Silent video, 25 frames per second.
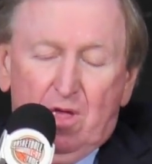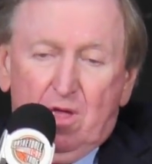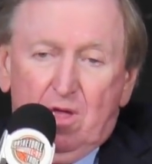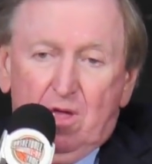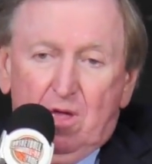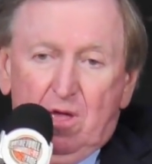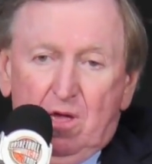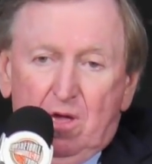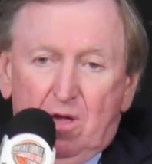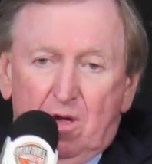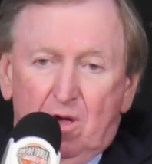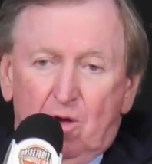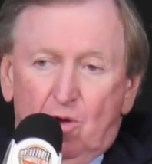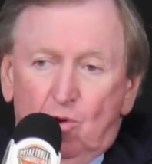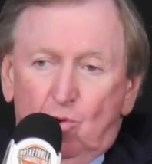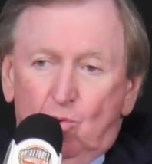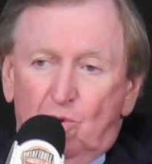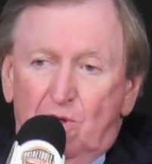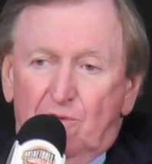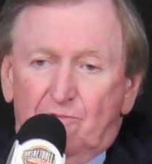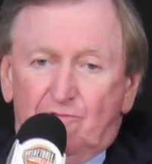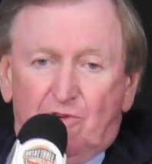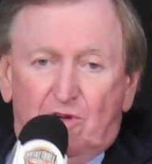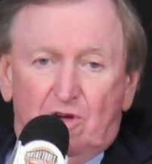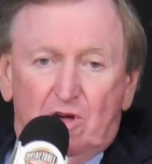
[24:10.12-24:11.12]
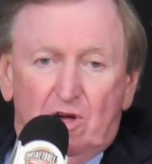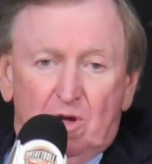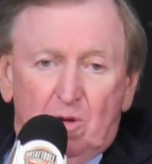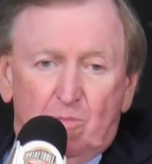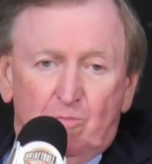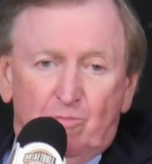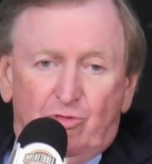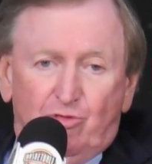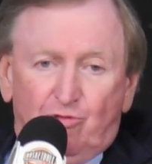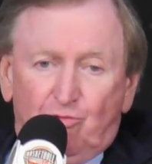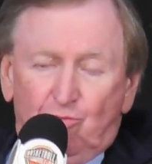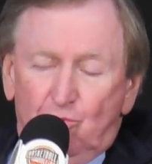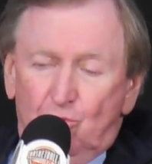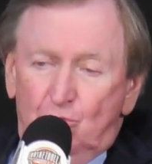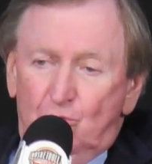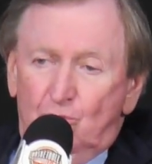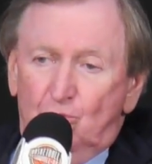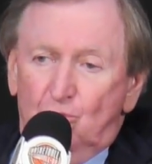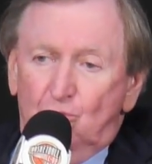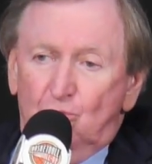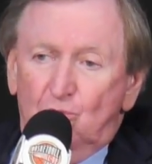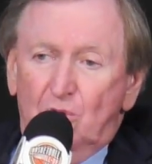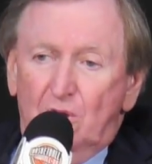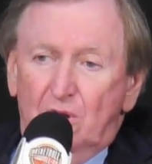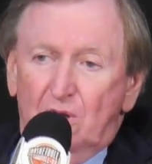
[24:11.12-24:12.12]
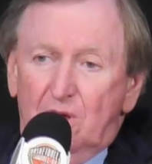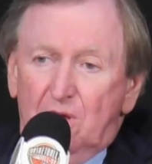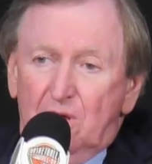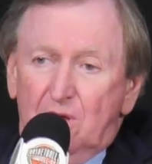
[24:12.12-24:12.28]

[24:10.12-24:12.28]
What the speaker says: who have come through,